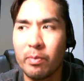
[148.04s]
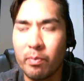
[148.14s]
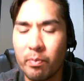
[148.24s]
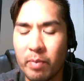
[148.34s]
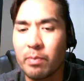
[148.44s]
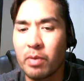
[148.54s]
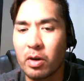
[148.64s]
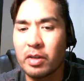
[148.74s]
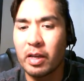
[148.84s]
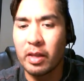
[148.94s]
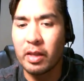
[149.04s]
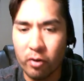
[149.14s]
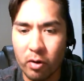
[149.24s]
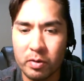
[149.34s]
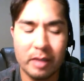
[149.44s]
in big book selling
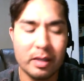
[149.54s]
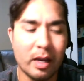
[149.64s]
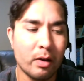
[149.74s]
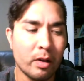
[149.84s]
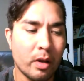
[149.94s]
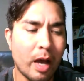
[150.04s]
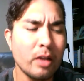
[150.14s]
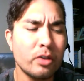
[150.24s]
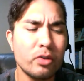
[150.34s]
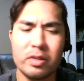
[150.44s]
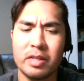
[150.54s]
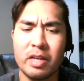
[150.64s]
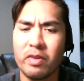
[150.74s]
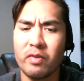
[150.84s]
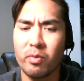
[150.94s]
groups. That's how. How did you and
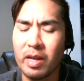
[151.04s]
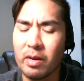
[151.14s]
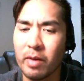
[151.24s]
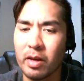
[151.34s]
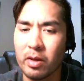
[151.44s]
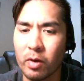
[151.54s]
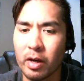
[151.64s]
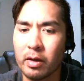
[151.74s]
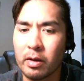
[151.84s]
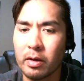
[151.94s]
Steve even meet, by the way?